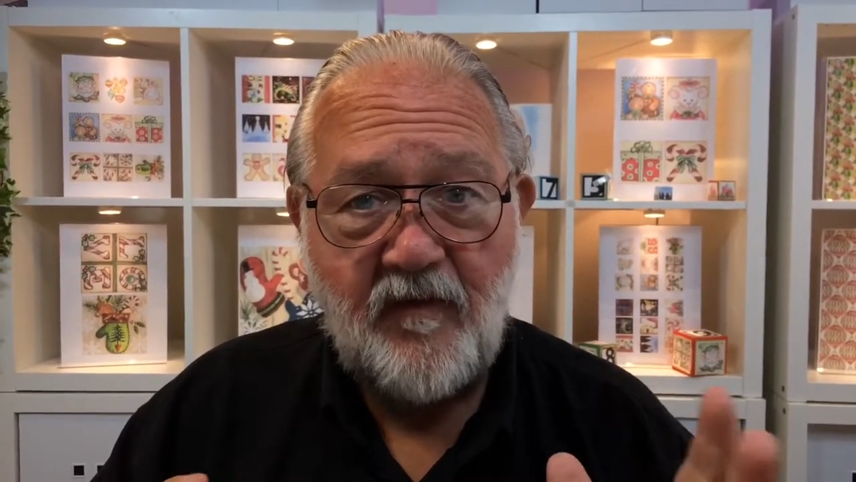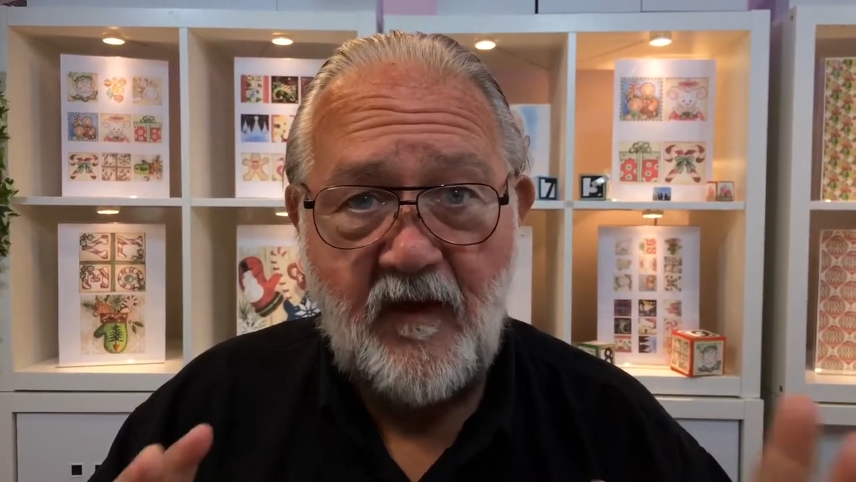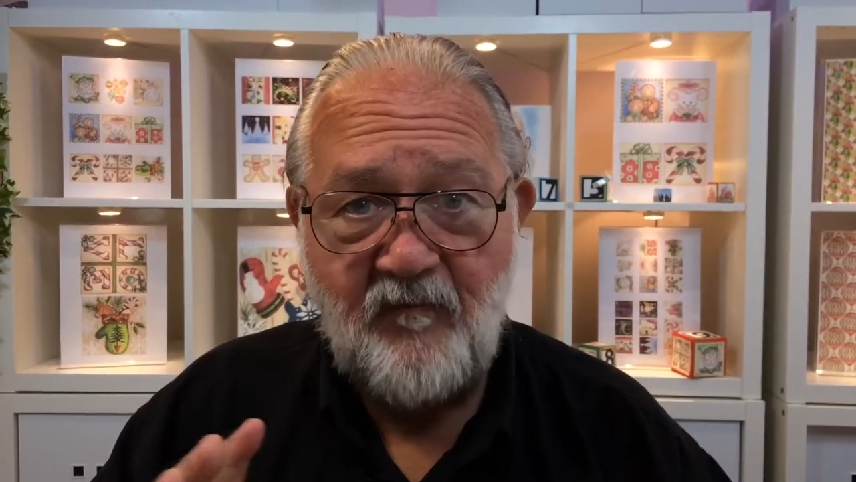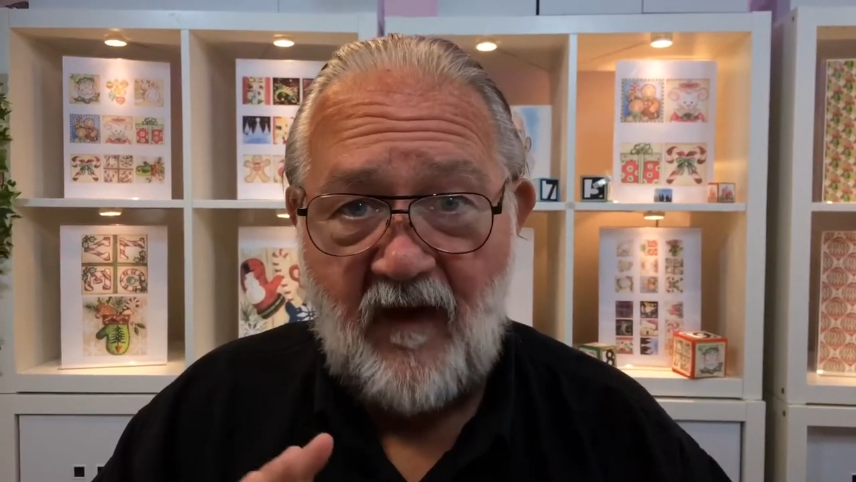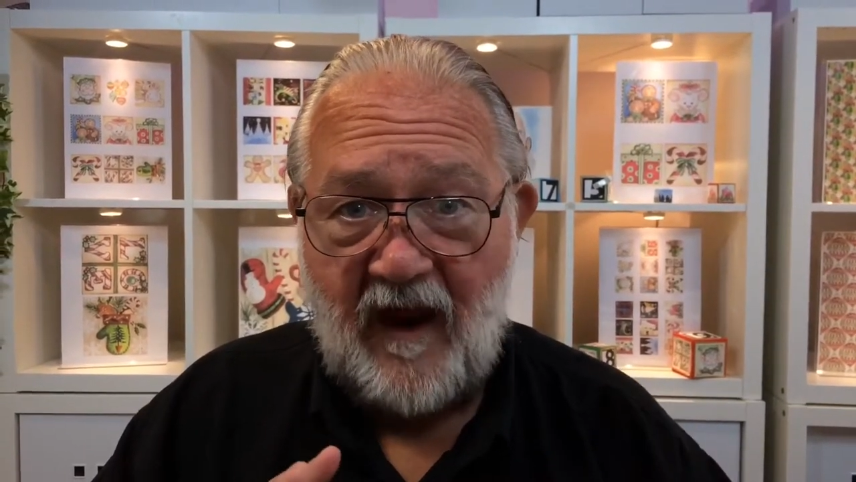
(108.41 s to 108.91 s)

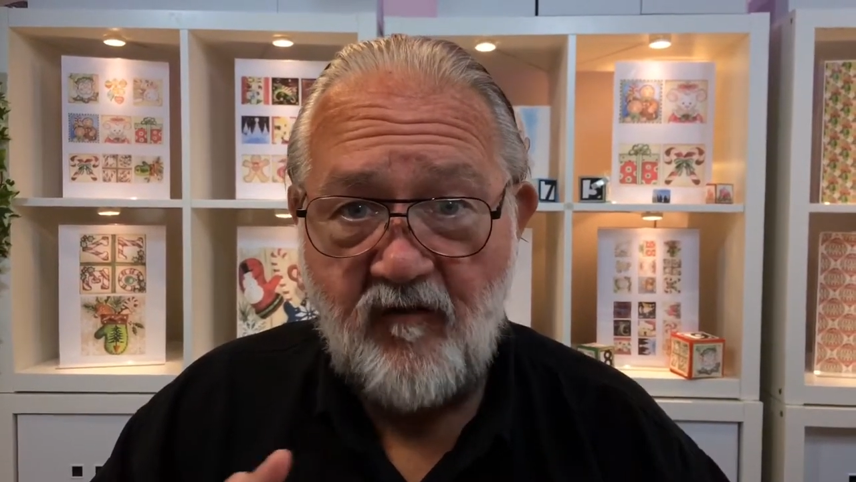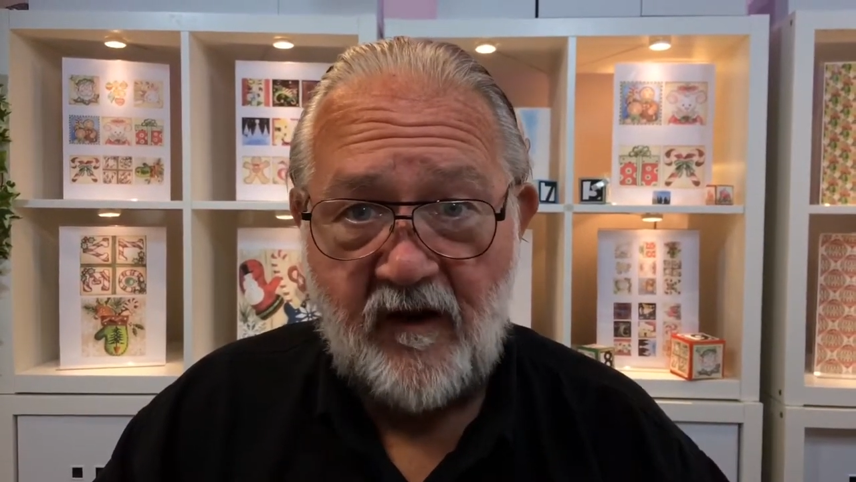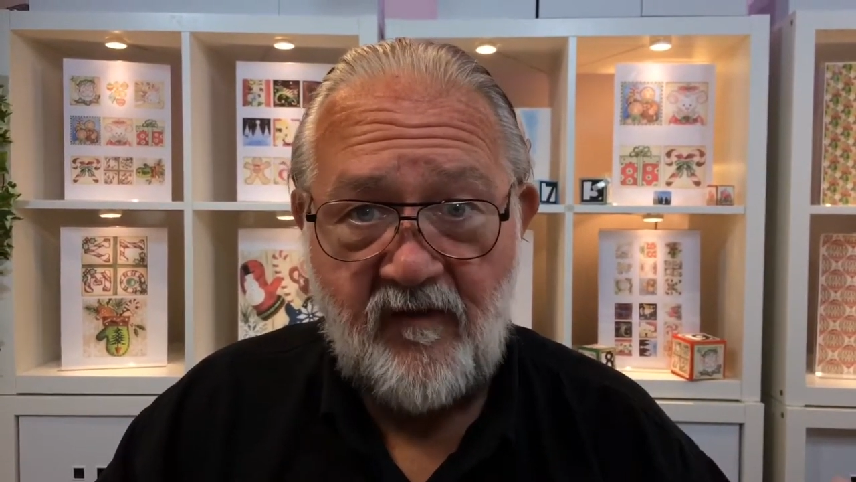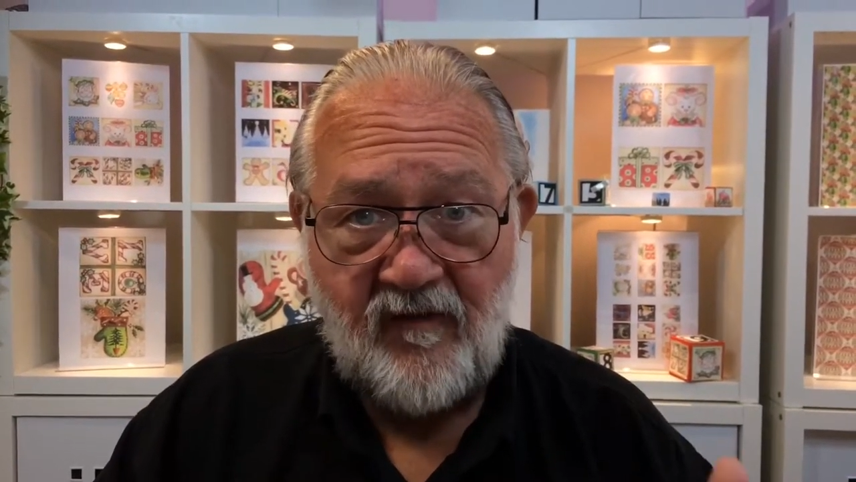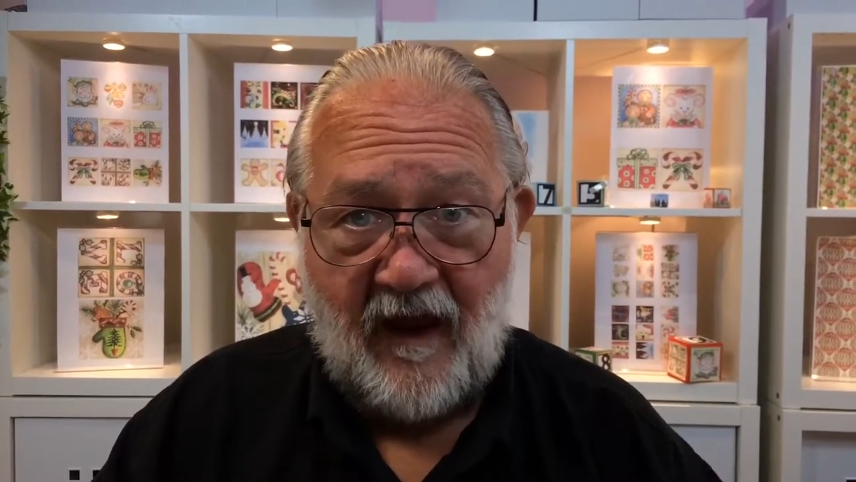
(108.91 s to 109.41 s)
the
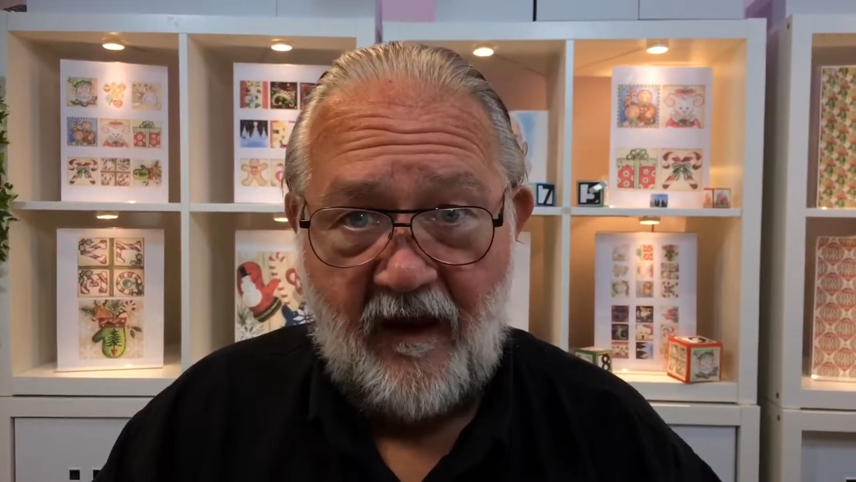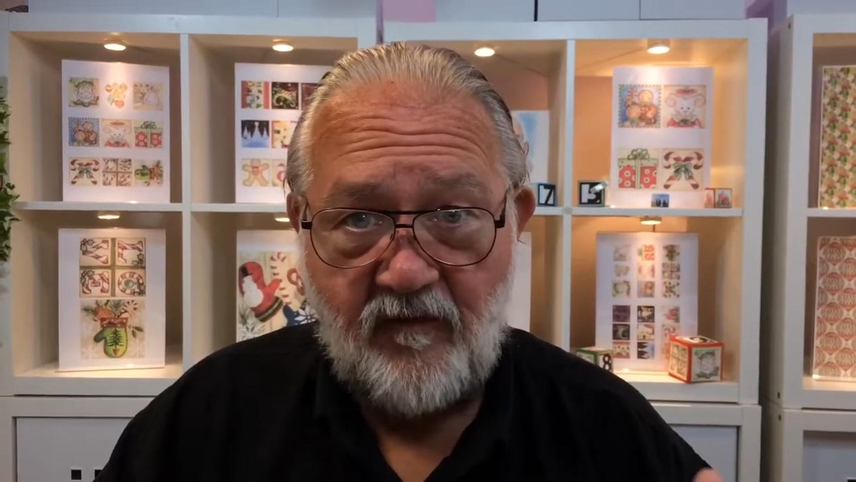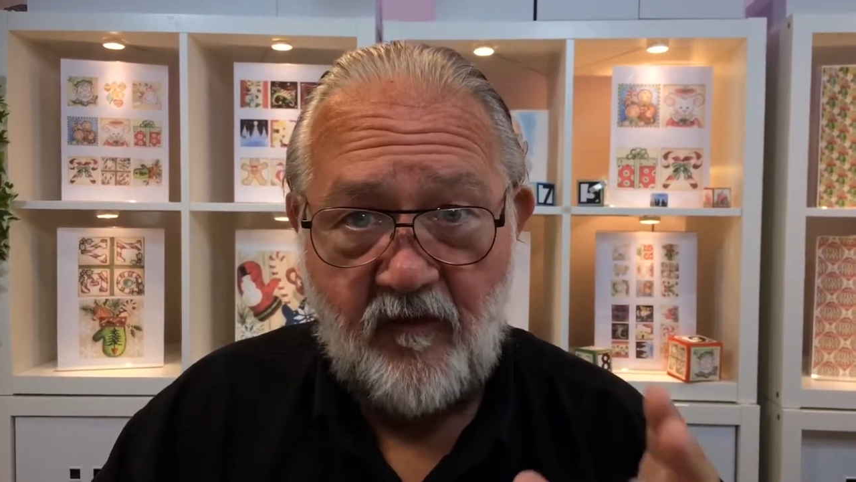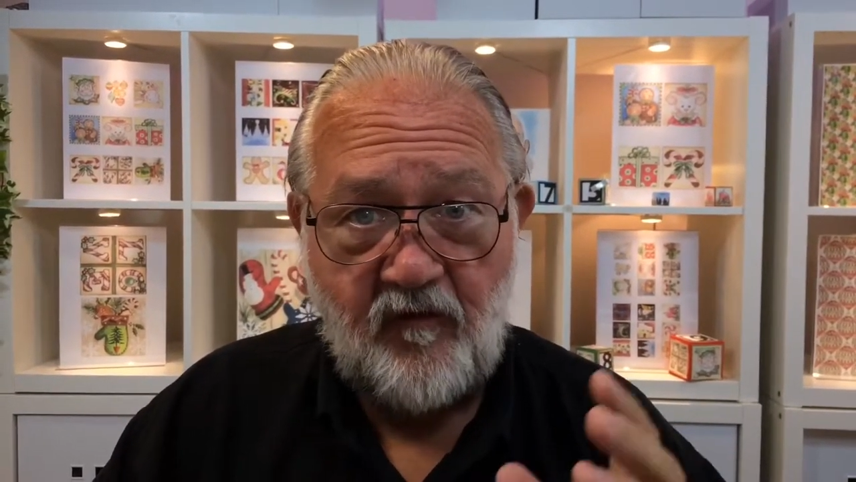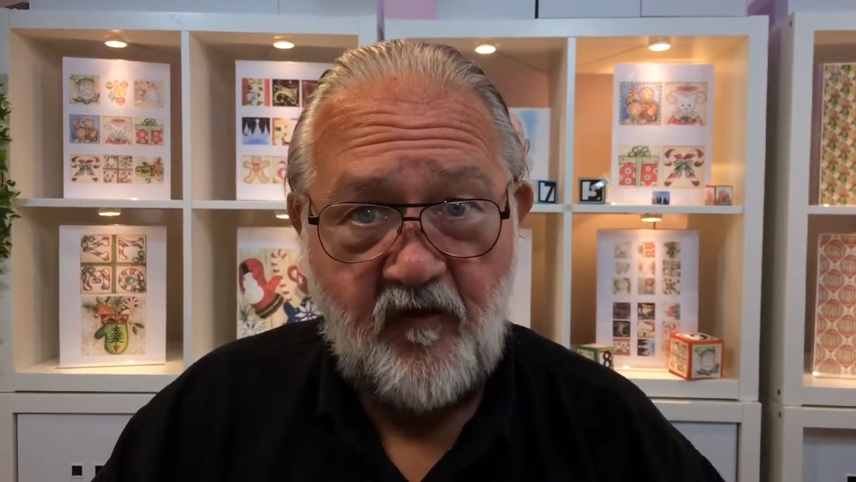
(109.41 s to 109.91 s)
various sizes